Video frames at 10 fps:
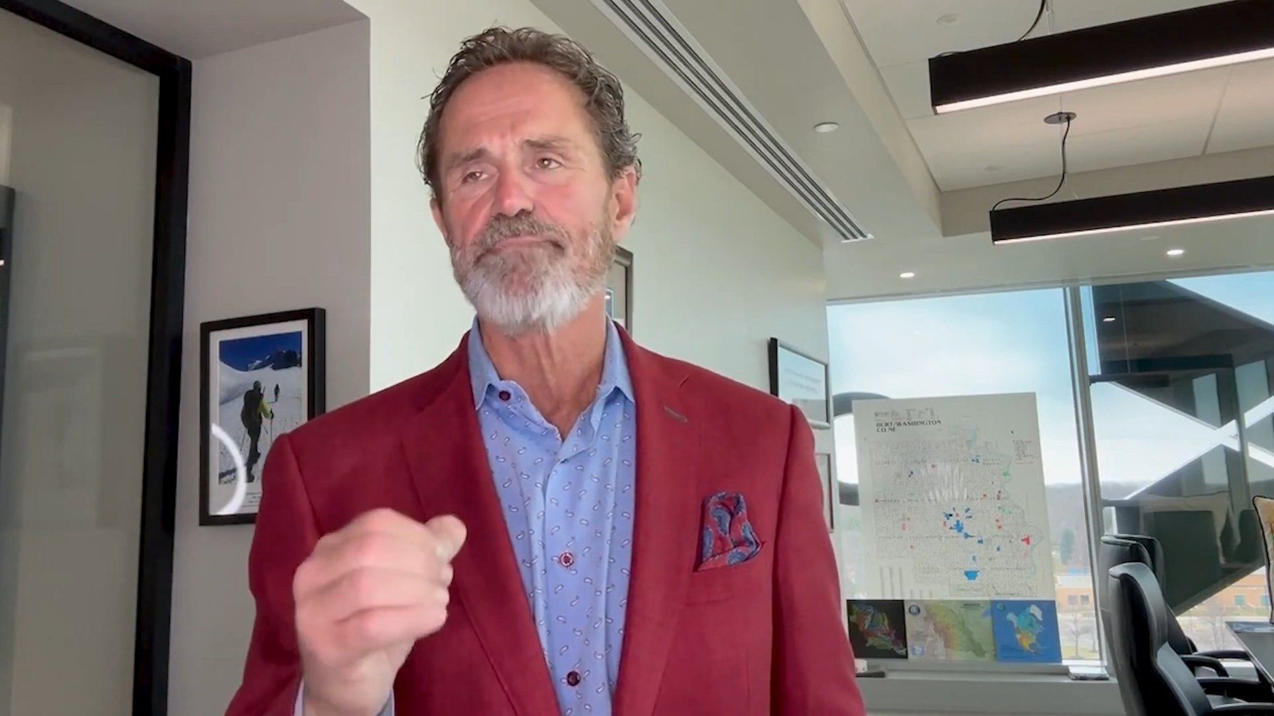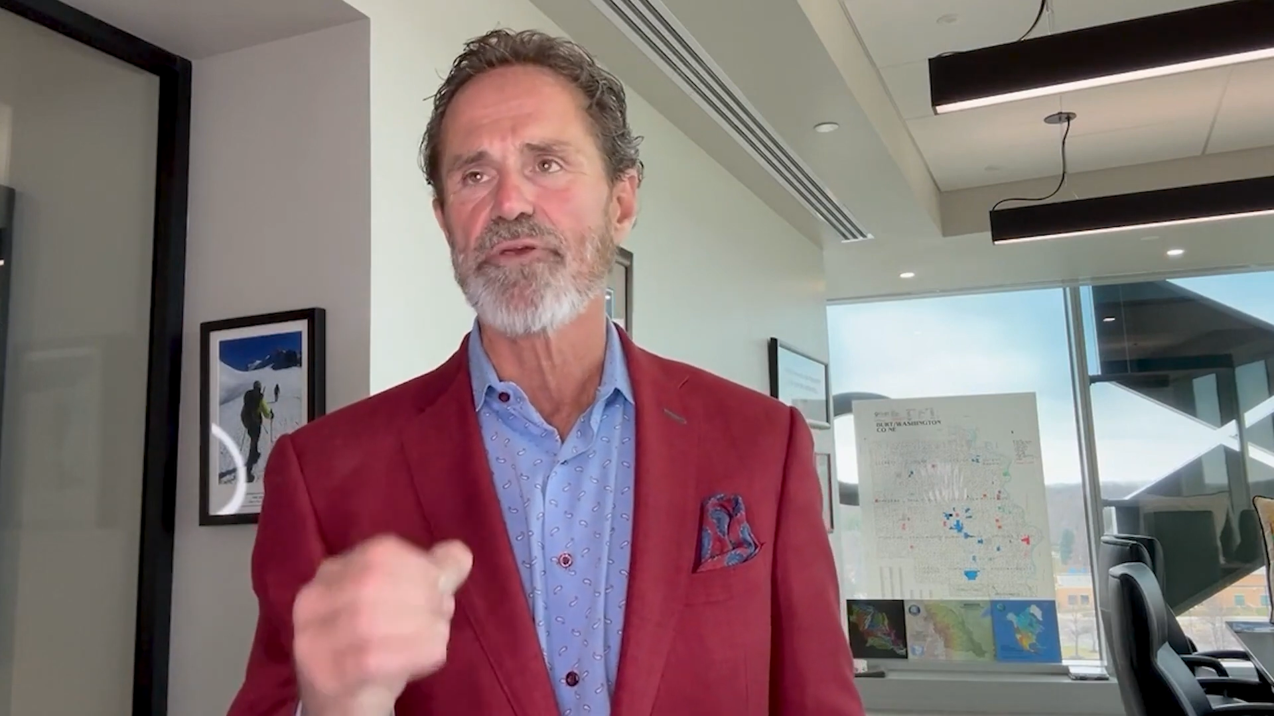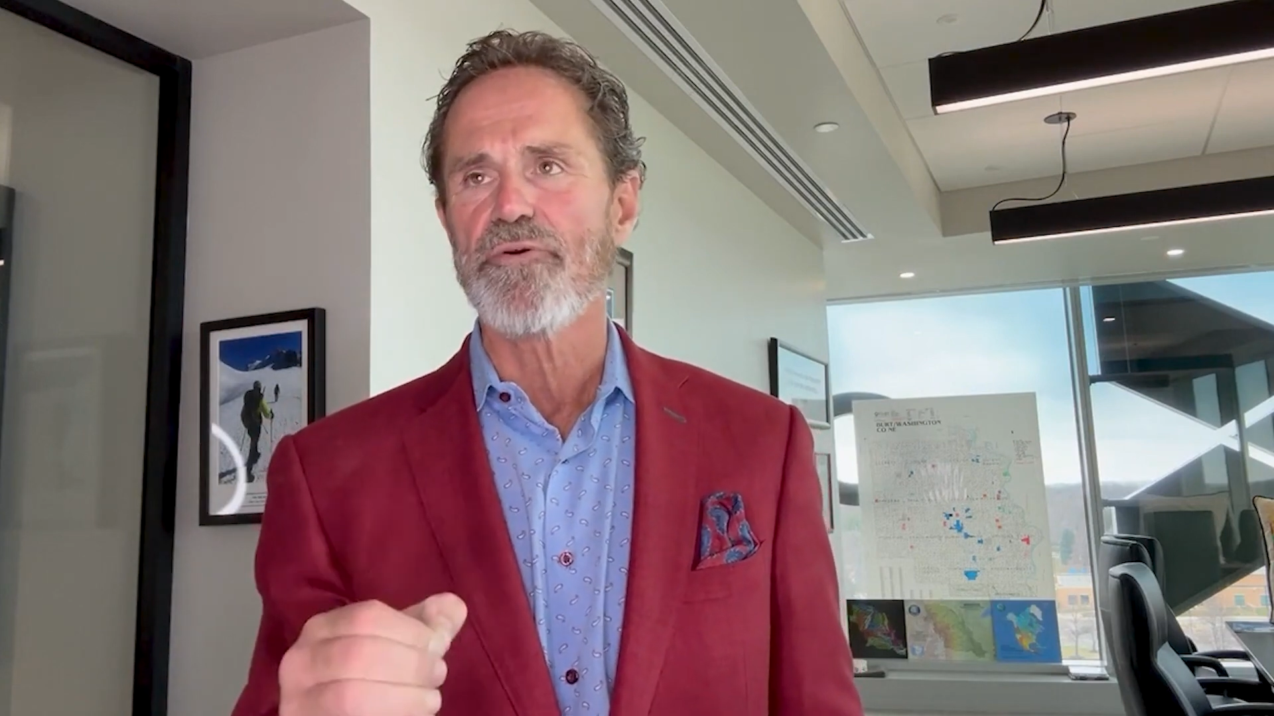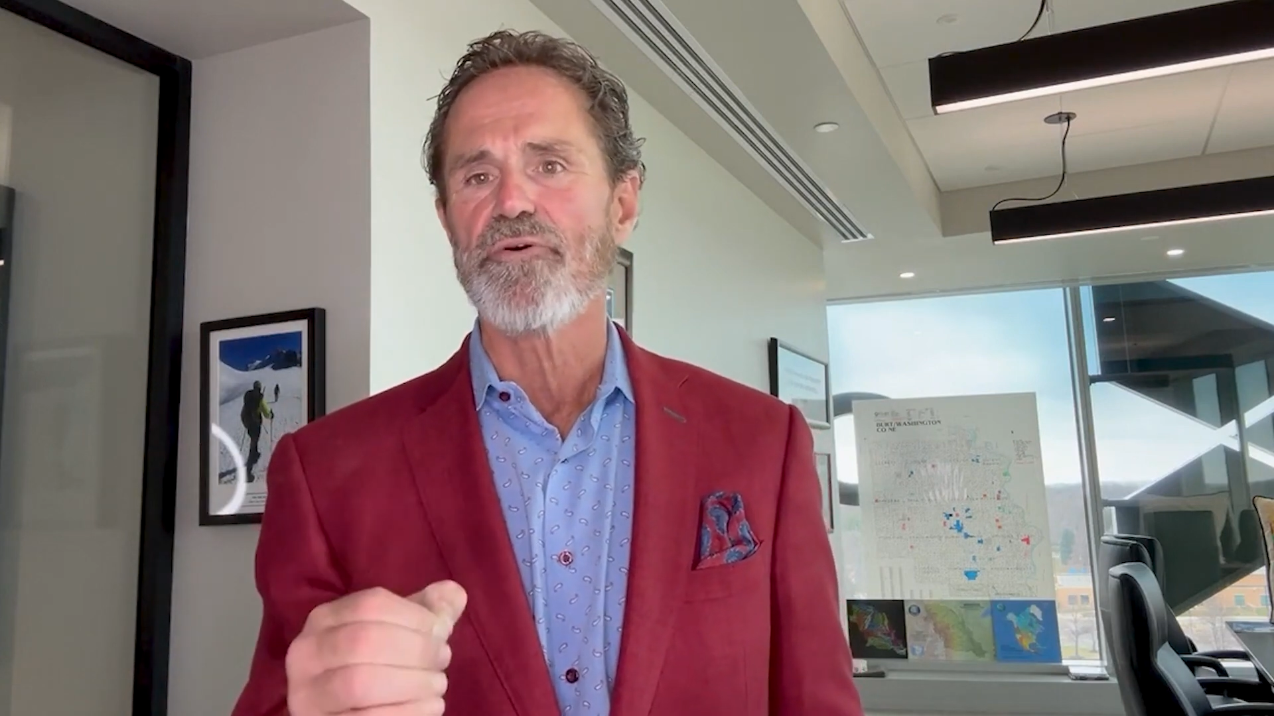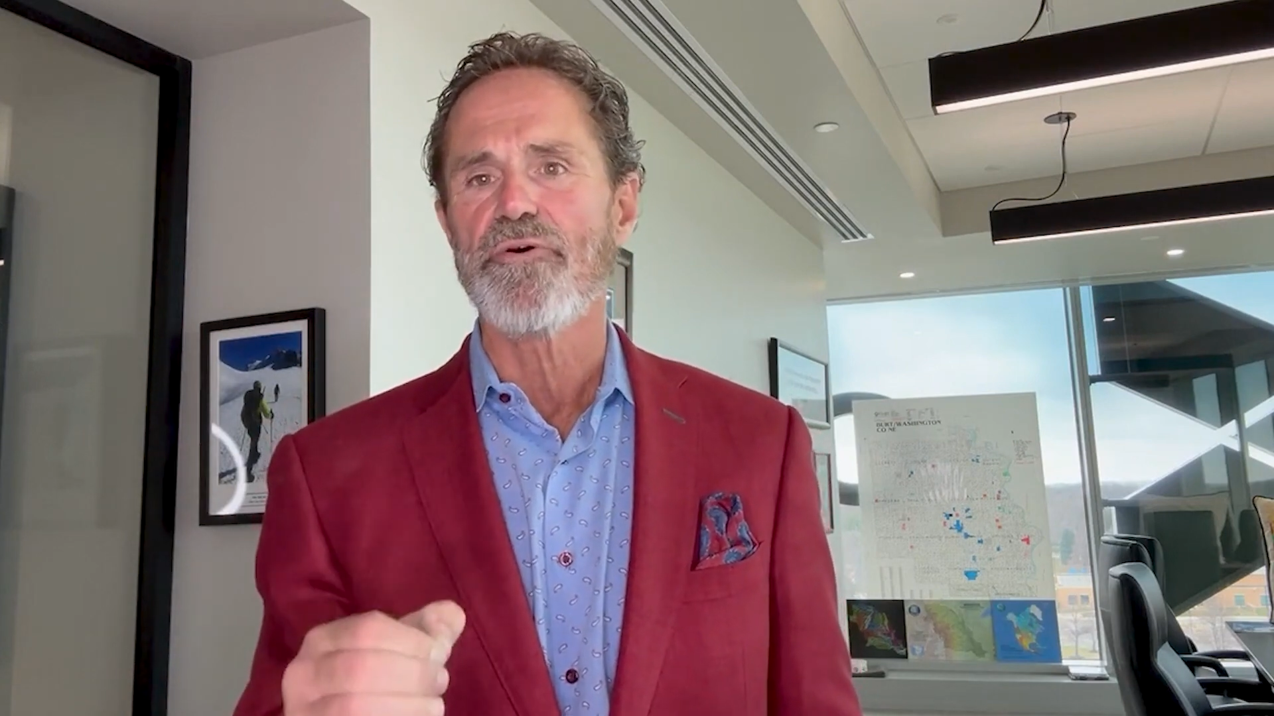
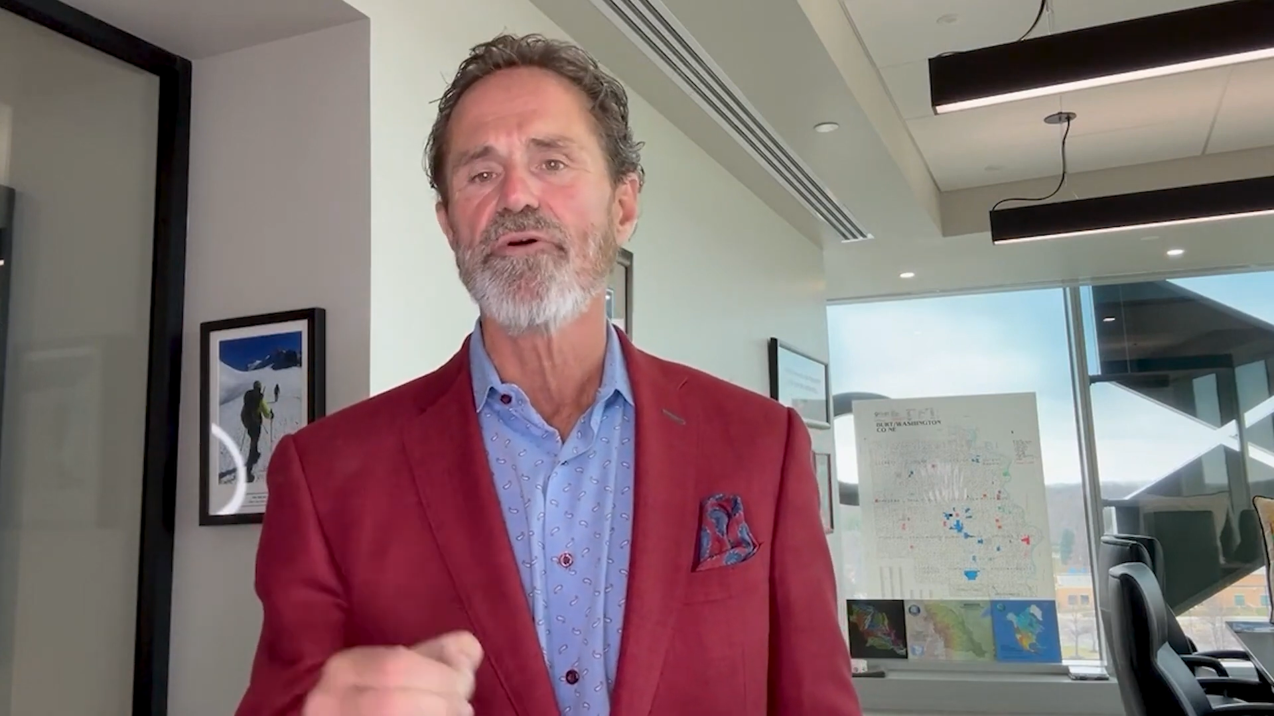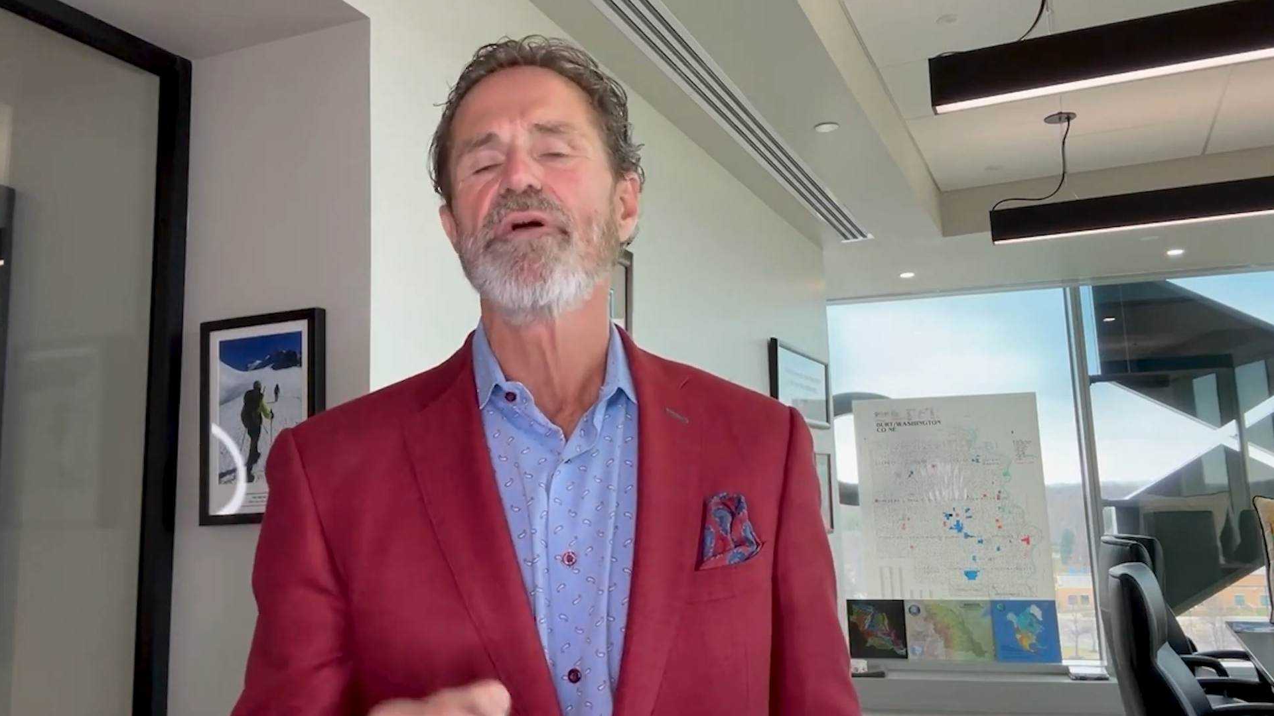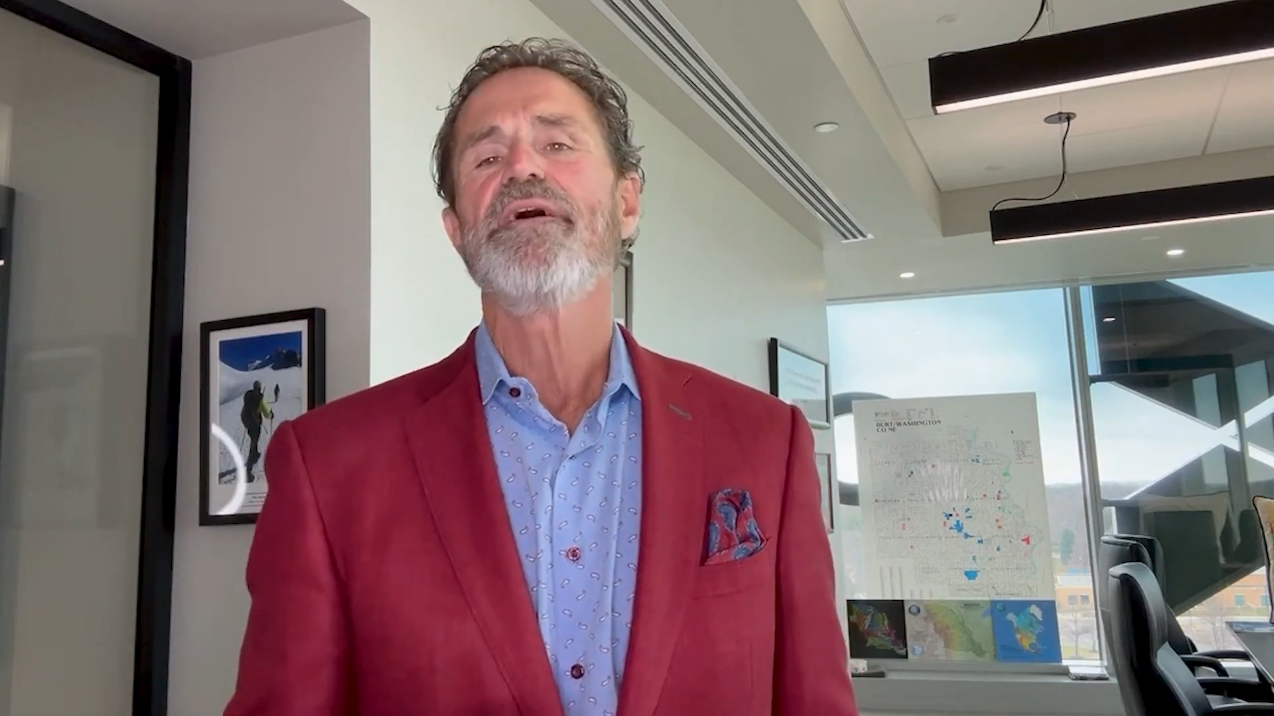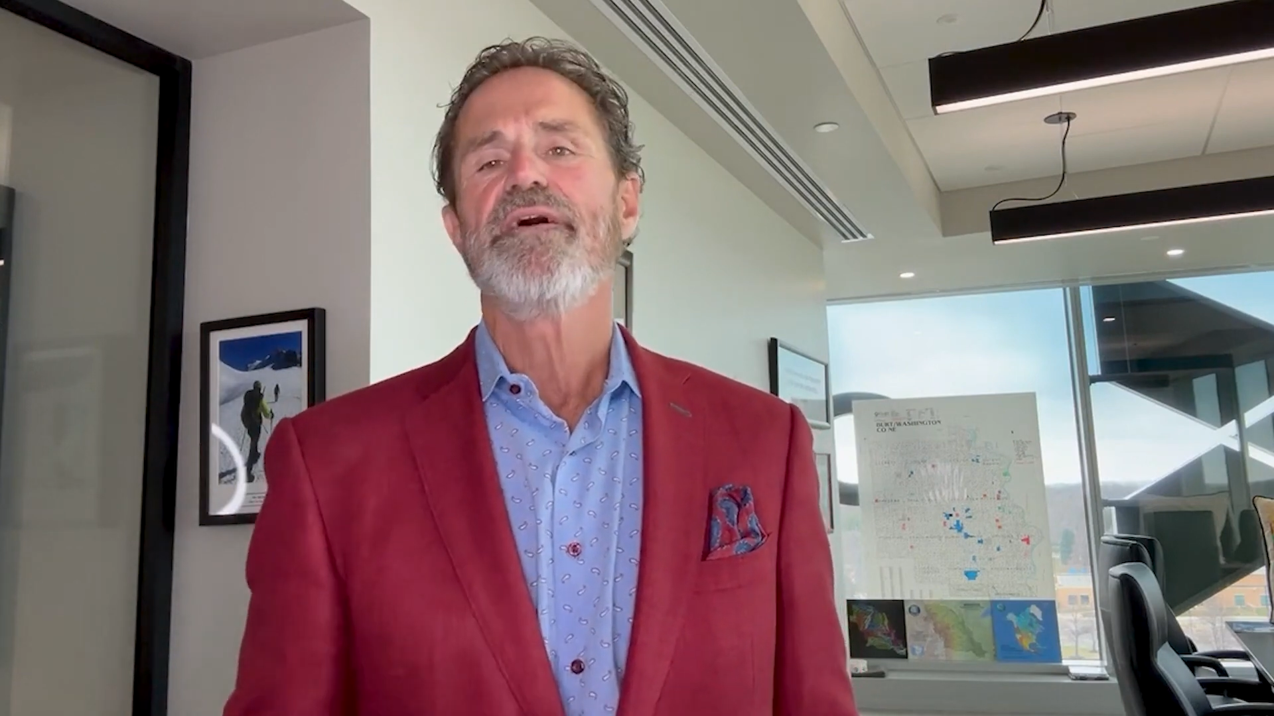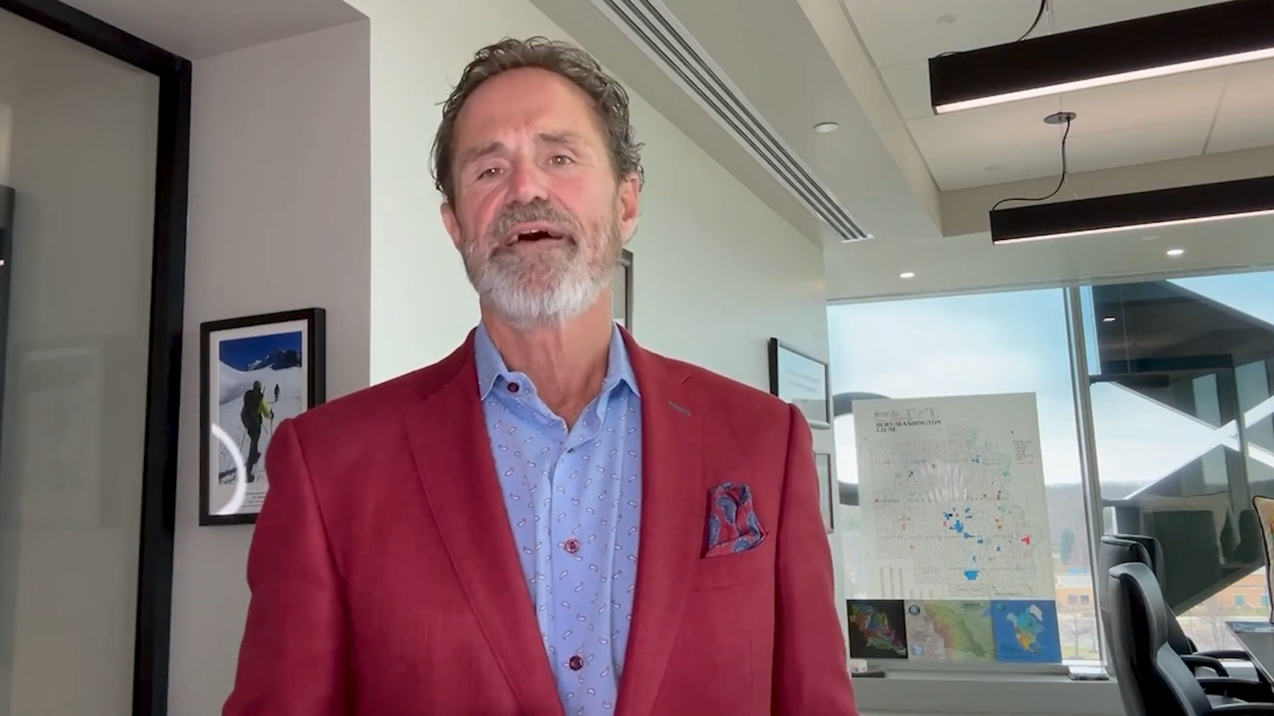Buell